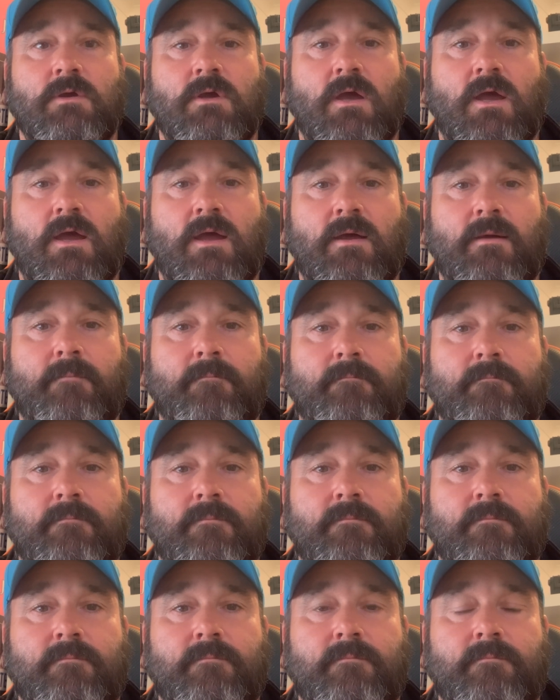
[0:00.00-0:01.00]
Um,
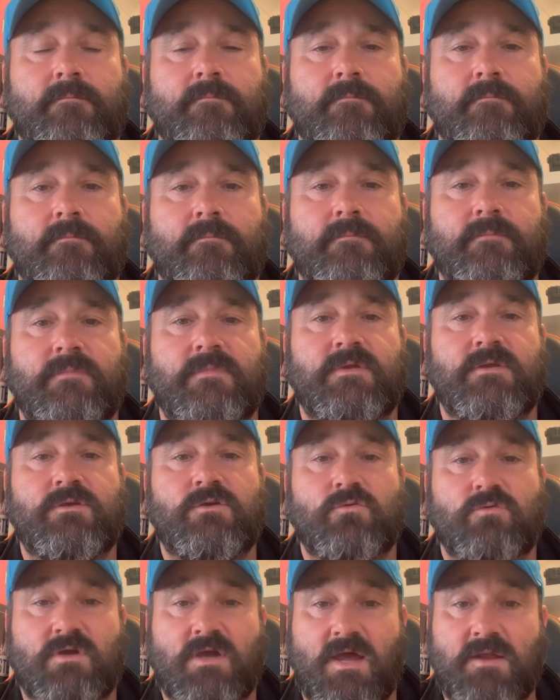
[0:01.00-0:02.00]

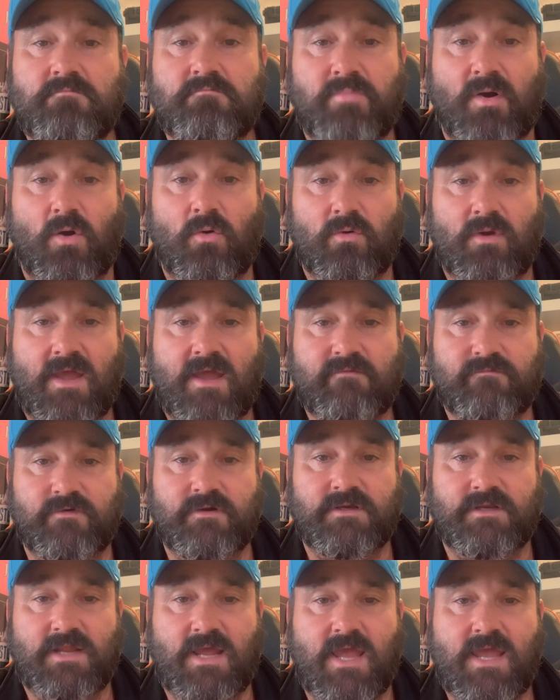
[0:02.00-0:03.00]
you can bowl every
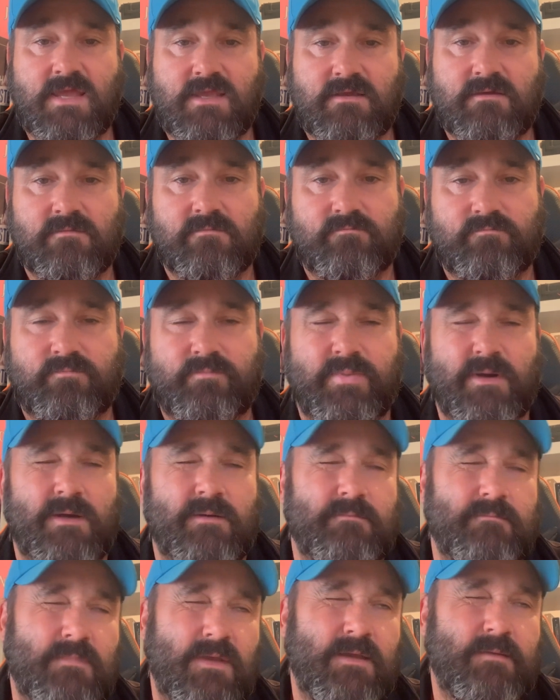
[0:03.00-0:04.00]
day, but
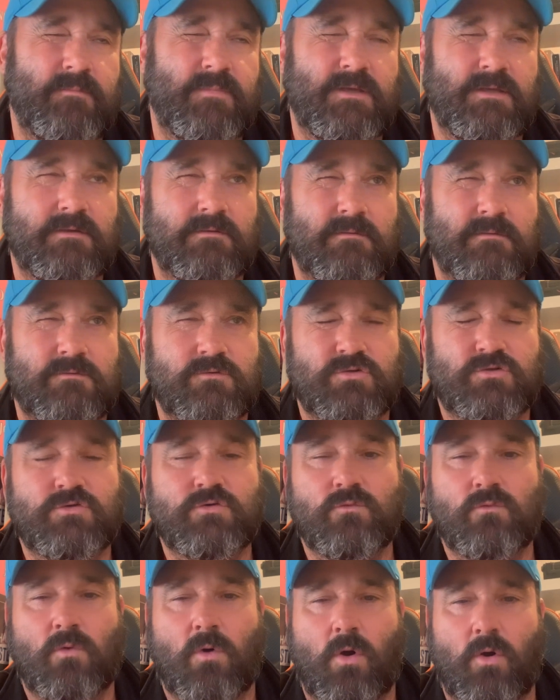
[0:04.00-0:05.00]
maybe two
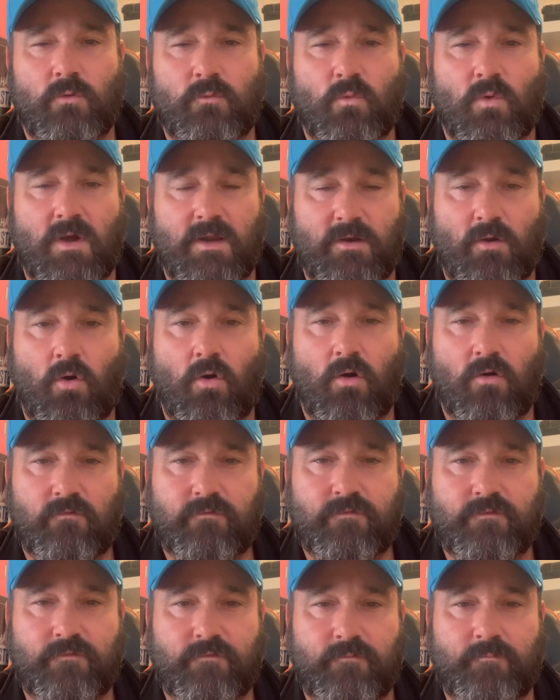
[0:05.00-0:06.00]
on, one off.
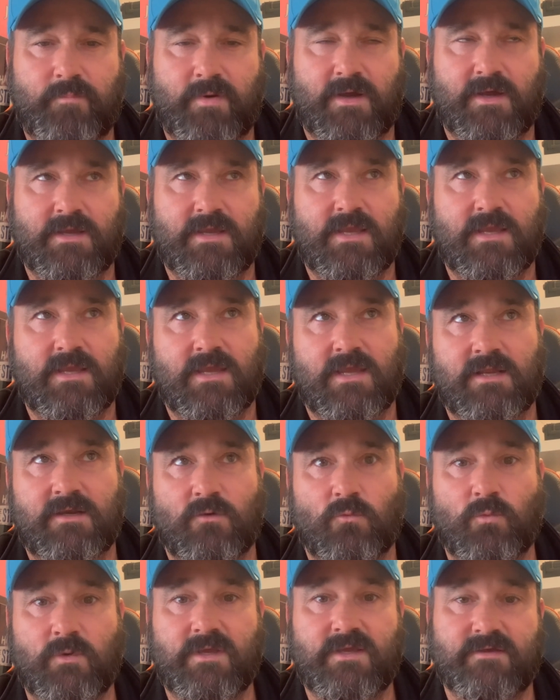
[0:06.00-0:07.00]
But in a
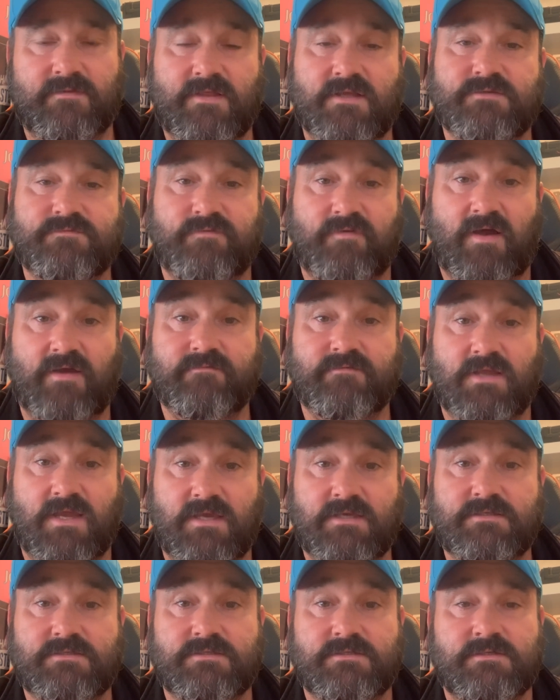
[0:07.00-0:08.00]
week, that's 5
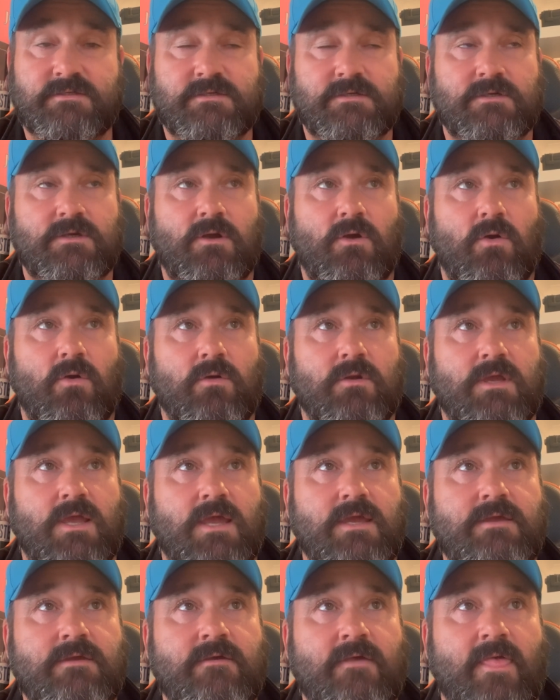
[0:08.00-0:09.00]
days.
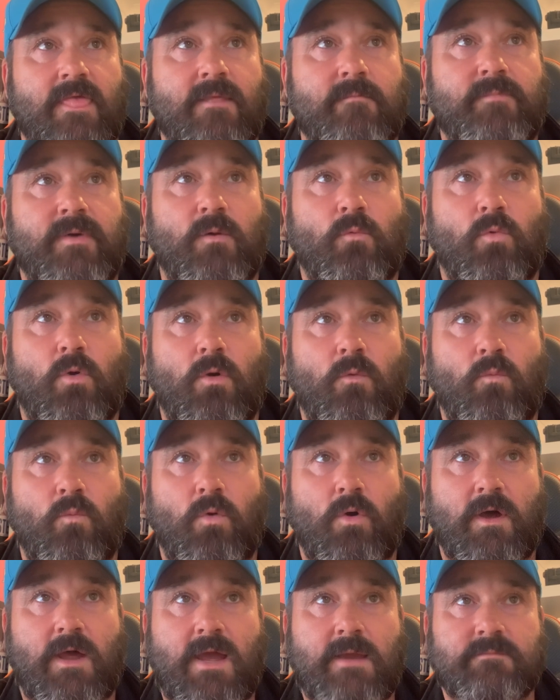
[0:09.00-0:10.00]
Okay. But
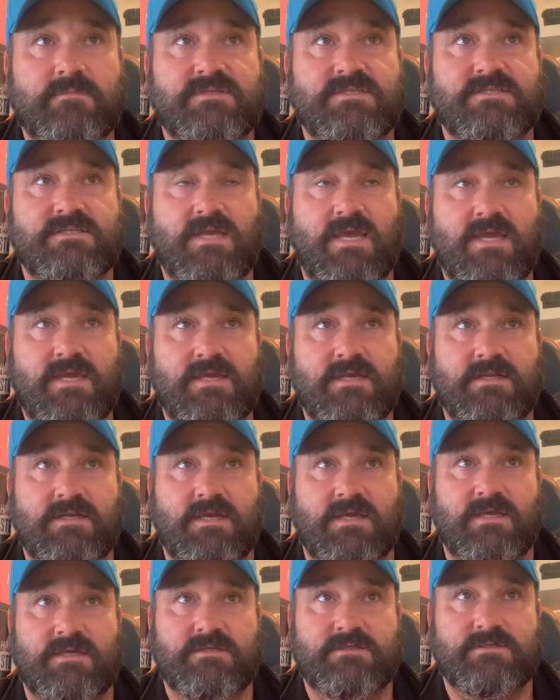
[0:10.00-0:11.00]
what I'm saying
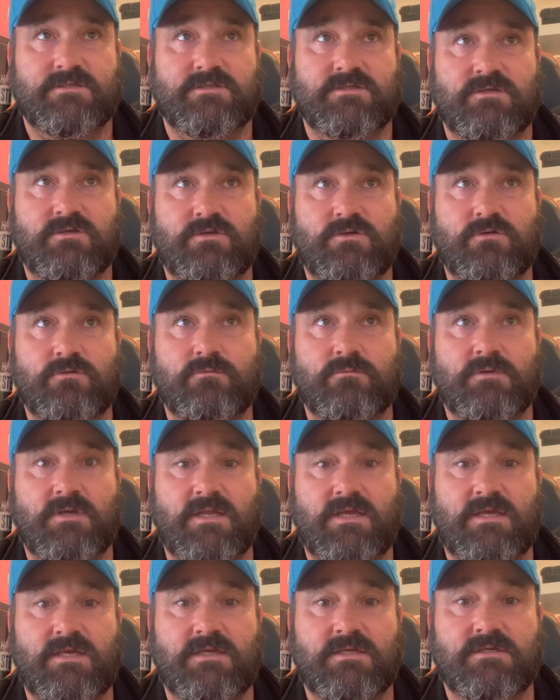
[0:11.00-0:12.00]
is you
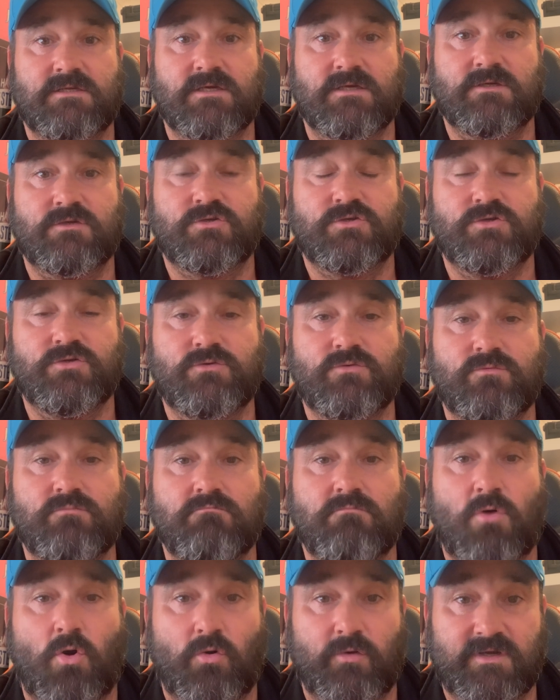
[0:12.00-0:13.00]
need to
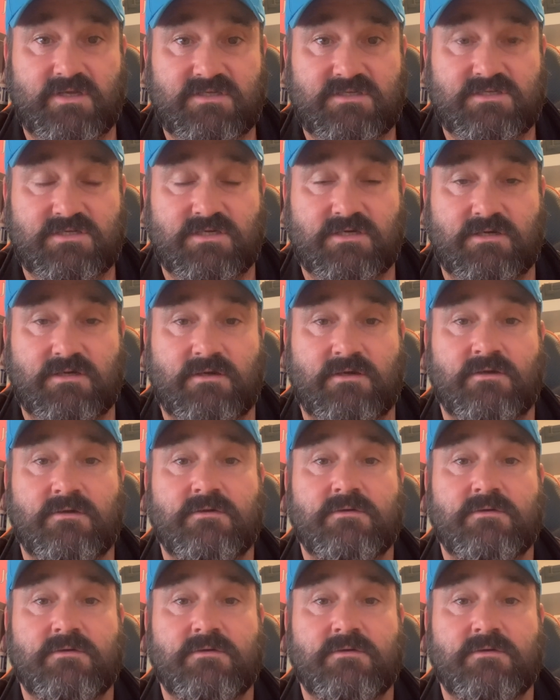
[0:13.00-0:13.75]
monitor